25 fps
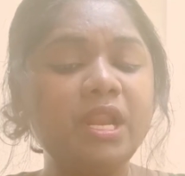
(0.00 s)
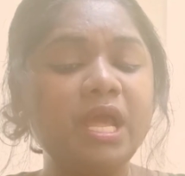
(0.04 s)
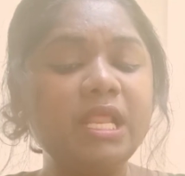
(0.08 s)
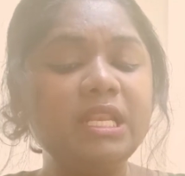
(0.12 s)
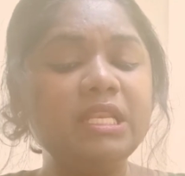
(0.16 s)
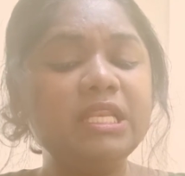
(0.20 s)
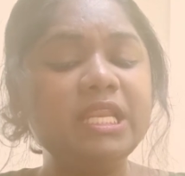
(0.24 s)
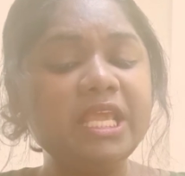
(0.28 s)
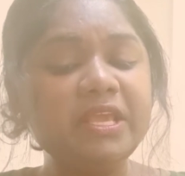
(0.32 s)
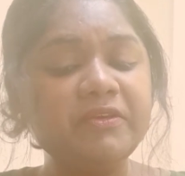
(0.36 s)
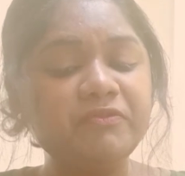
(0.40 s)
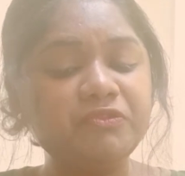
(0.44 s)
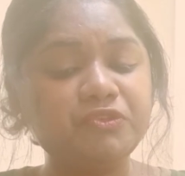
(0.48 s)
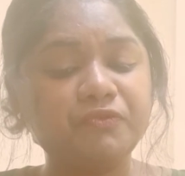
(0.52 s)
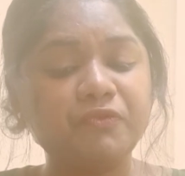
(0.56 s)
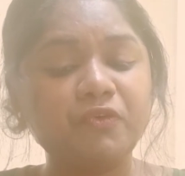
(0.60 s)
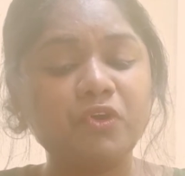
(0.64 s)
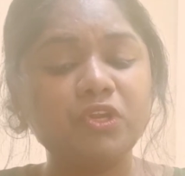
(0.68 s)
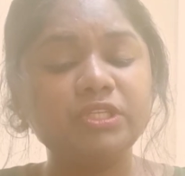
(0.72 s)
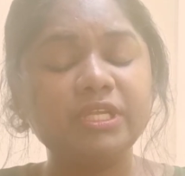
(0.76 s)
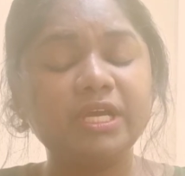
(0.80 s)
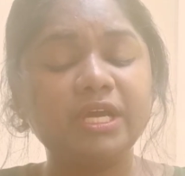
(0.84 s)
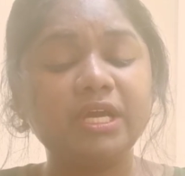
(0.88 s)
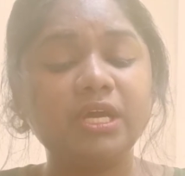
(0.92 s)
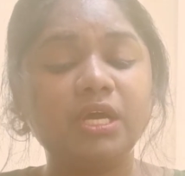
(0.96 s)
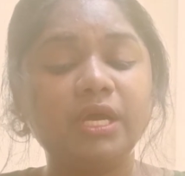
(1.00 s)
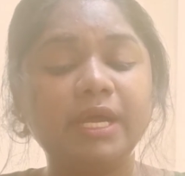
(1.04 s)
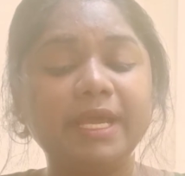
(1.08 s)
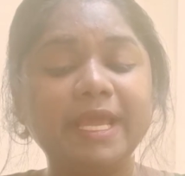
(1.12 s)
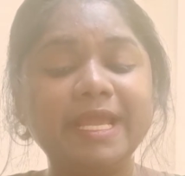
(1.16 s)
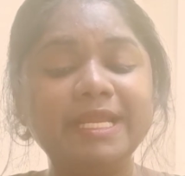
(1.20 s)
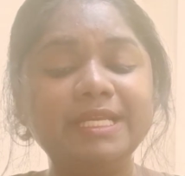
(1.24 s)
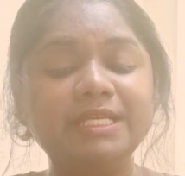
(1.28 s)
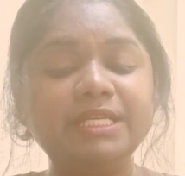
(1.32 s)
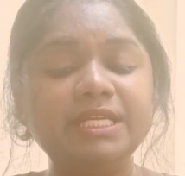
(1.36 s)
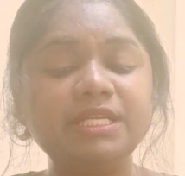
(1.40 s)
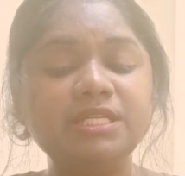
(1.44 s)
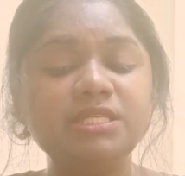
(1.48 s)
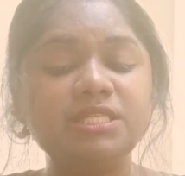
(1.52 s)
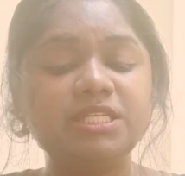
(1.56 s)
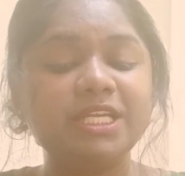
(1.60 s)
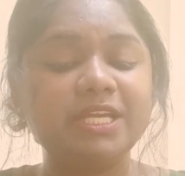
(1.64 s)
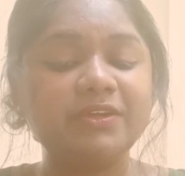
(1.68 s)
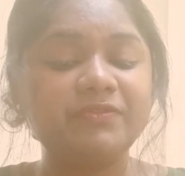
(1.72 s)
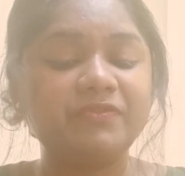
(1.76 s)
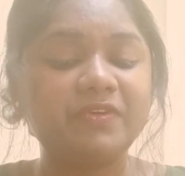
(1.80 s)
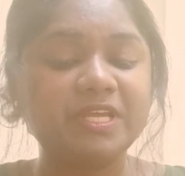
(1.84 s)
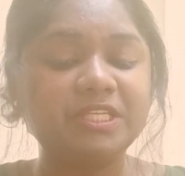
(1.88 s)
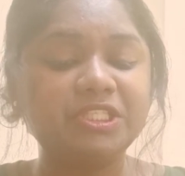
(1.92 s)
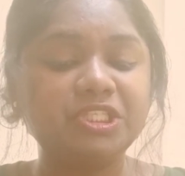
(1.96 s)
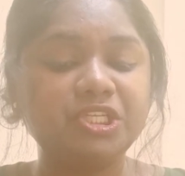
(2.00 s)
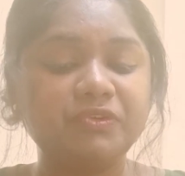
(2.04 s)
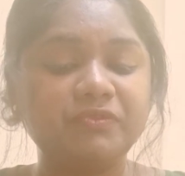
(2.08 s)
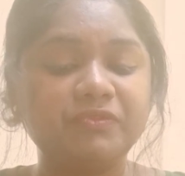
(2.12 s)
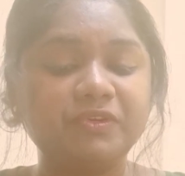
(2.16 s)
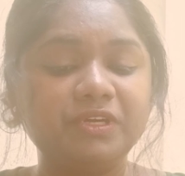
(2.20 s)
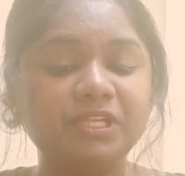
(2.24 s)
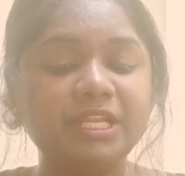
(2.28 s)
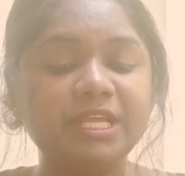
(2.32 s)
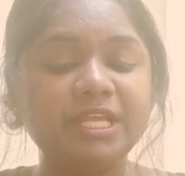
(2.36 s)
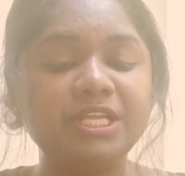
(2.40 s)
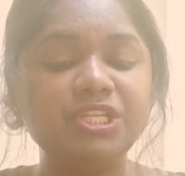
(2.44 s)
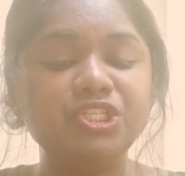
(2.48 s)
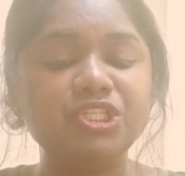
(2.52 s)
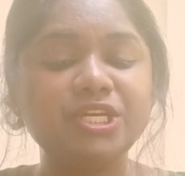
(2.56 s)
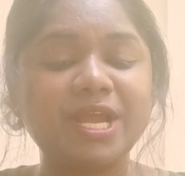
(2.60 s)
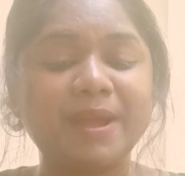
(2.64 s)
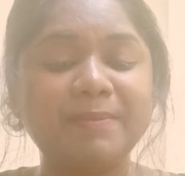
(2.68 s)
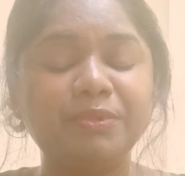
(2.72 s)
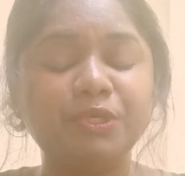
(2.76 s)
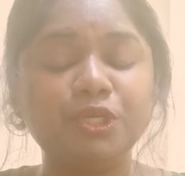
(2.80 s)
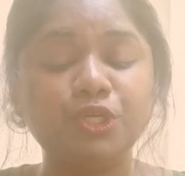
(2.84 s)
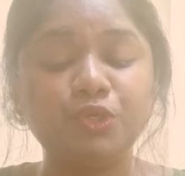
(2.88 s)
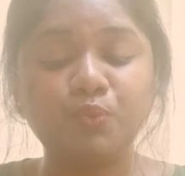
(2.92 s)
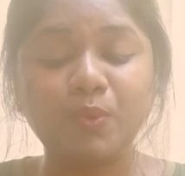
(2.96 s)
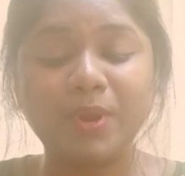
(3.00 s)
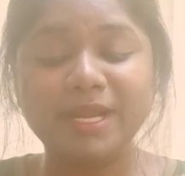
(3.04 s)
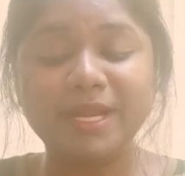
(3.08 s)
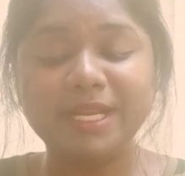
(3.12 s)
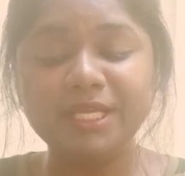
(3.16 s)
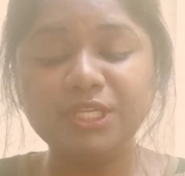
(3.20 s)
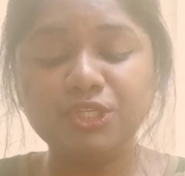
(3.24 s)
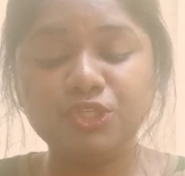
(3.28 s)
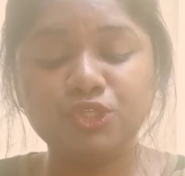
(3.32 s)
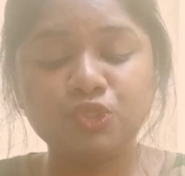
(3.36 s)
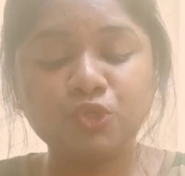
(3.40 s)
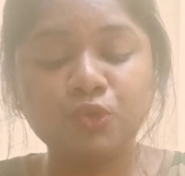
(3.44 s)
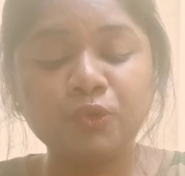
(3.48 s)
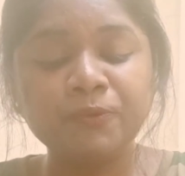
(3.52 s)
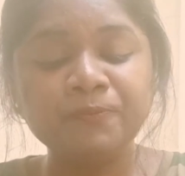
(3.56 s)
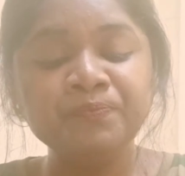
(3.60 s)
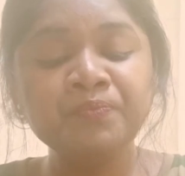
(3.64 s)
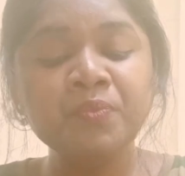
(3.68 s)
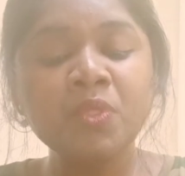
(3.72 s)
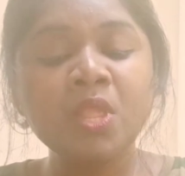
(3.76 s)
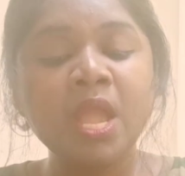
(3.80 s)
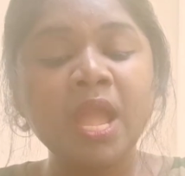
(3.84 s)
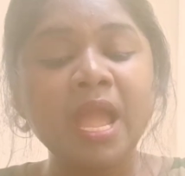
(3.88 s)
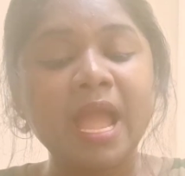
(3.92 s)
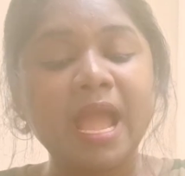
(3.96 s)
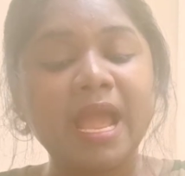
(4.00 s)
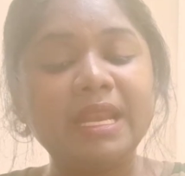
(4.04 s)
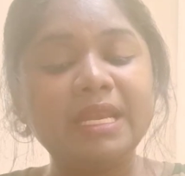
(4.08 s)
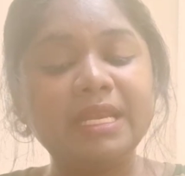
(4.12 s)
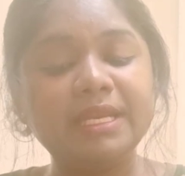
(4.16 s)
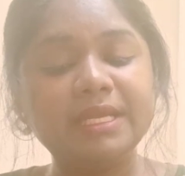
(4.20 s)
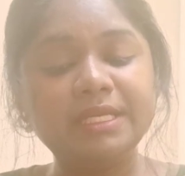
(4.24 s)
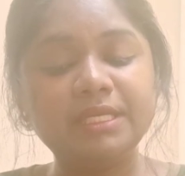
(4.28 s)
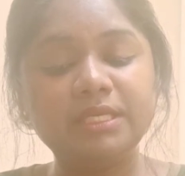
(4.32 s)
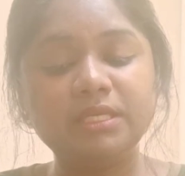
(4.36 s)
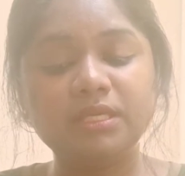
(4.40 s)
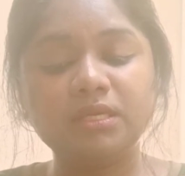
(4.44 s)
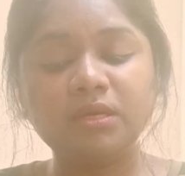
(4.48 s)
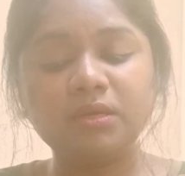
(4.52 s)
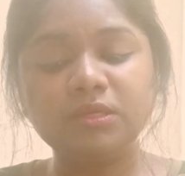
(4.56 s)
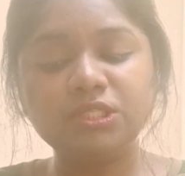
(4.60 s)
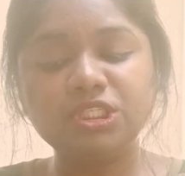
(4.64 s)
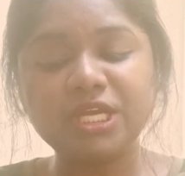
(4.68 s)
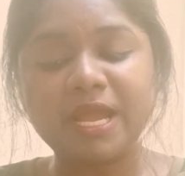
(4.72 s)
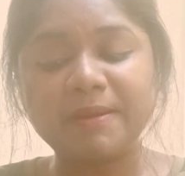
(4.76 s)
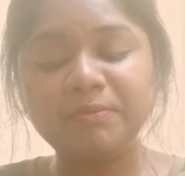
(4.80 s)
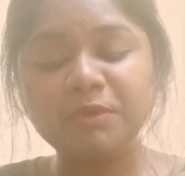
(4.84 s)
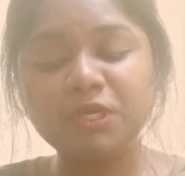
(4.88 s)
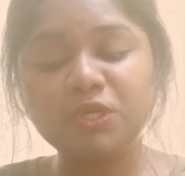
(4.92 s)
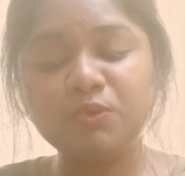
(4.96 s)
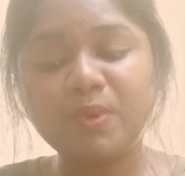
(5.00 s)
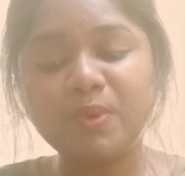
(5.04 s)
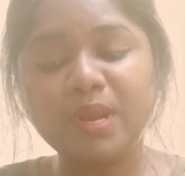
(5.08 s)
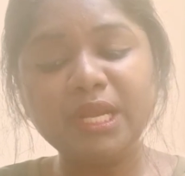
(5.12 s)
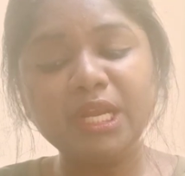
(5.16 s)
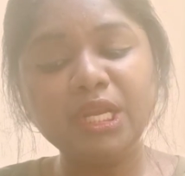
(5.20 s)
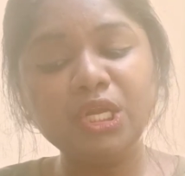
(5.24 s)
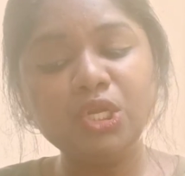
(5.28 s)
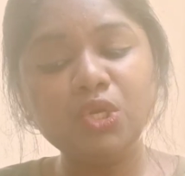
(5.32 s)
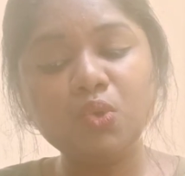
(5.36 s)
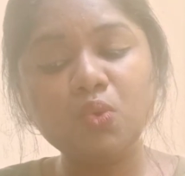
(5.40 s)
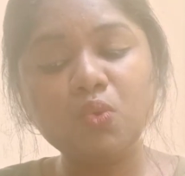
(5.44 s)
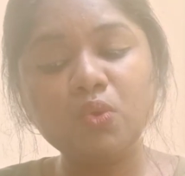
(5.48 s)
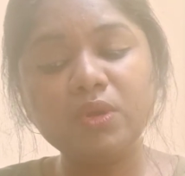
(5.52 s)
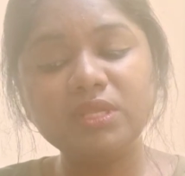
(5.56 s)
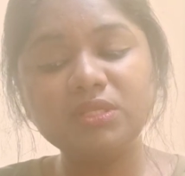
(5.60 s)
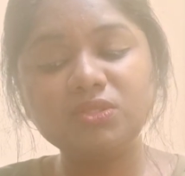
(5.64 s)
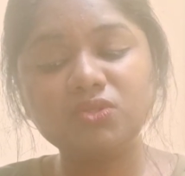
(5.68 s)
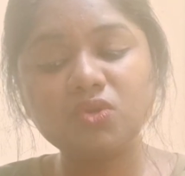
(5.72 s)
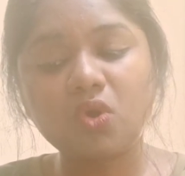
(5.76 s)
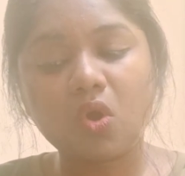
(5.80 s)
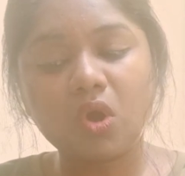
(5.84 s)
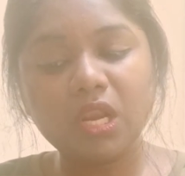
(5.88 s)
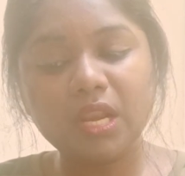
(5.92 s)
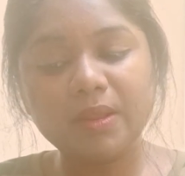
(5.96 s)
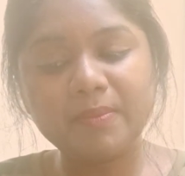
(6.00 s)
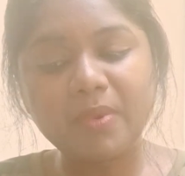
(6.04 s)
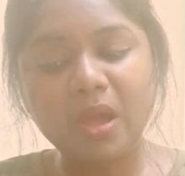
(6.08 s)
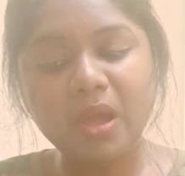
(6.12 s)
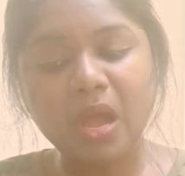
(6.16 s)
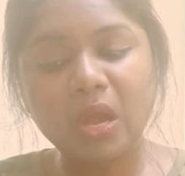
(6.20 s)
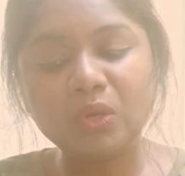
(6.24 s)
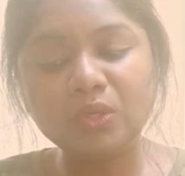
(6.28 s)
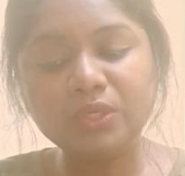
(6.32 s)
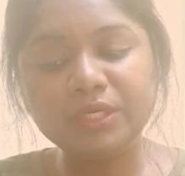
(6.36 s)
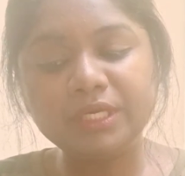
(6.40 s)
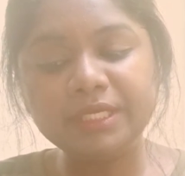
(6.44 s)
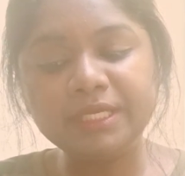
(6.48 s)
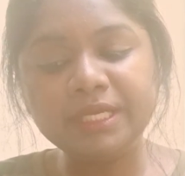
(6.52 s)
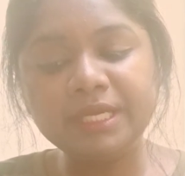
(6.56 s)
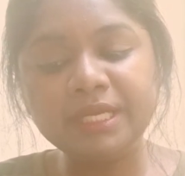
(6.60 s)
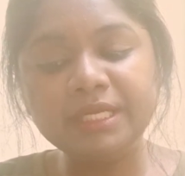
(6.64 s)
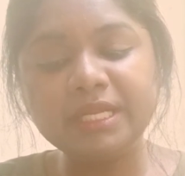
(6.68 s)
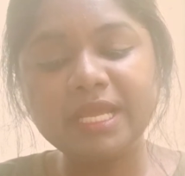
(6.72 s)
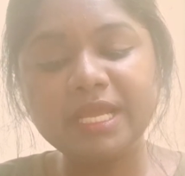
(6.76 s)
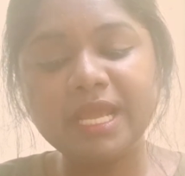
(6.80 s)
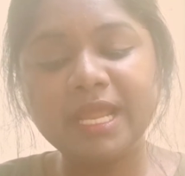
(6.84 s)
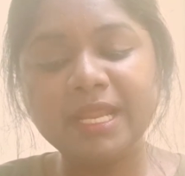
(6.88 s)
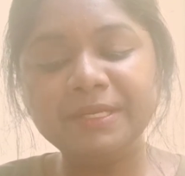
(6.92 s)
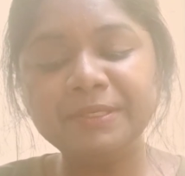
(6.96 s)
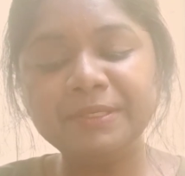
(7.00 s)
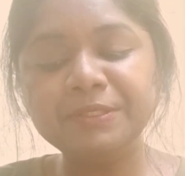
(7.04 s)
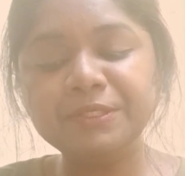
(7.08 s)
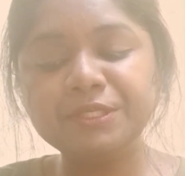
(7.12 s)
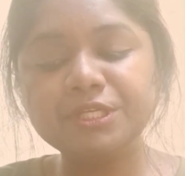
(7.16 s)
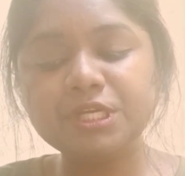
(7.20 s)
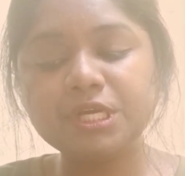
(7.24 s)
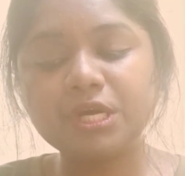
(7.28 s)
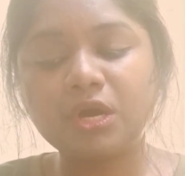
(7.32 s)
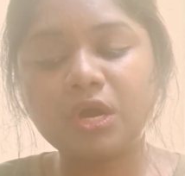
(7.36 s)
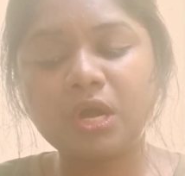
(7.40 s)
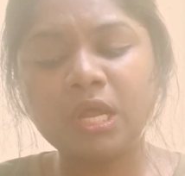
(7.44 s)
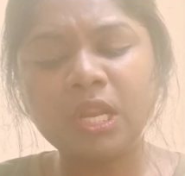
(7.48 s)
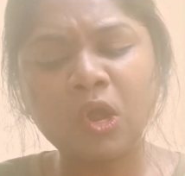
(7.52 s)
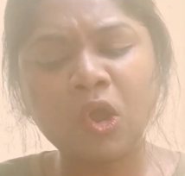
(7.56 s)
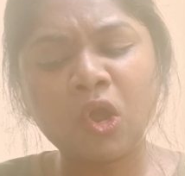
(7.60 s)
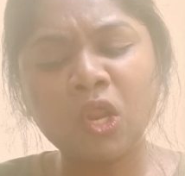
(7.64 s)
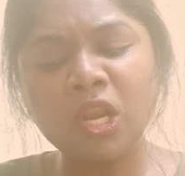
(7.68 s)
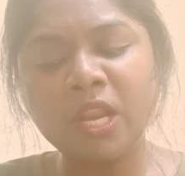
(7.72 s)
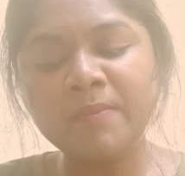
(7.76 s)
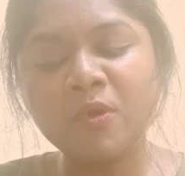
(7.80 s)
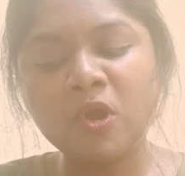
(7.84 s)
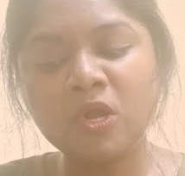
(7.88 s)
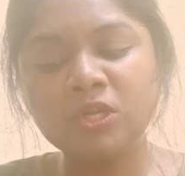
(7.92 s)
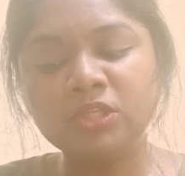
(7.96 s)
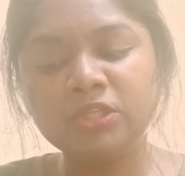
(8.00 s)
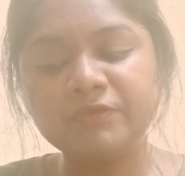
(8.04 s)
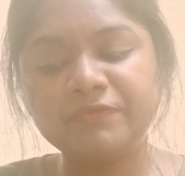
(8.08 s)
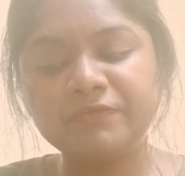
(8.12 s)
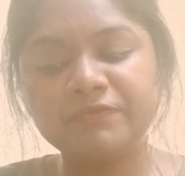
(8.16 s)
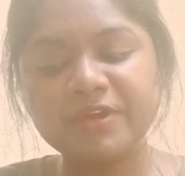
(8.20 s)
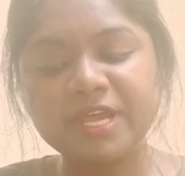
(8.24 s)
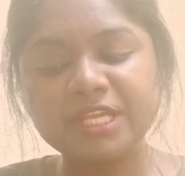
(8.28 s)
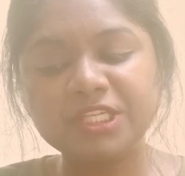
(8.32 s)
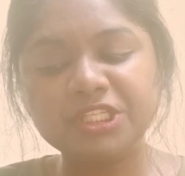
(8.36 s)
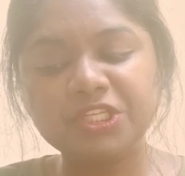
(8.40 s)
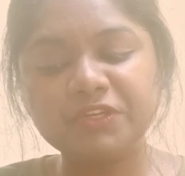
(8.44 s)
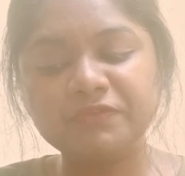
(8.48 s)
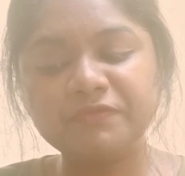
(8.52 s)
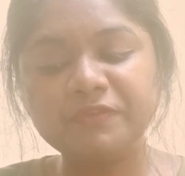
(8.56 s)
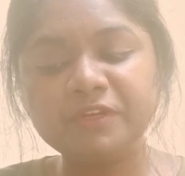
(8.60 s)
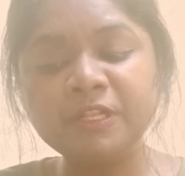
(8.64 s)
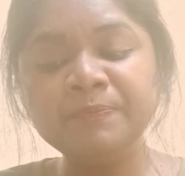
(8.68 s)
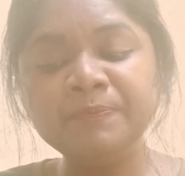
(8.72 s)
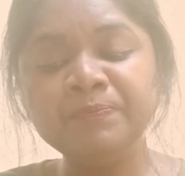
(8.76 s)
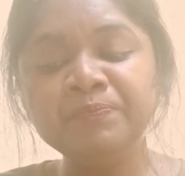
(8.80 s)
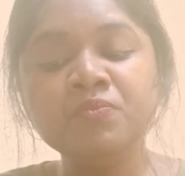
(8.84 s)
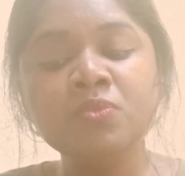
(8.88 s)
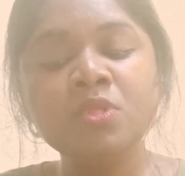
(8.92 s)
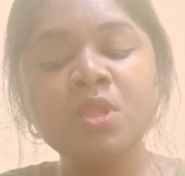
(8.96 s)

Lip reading: leaves for the 18th-day festival in chapter 22, and chapter 22 is all about it, and all about the festival.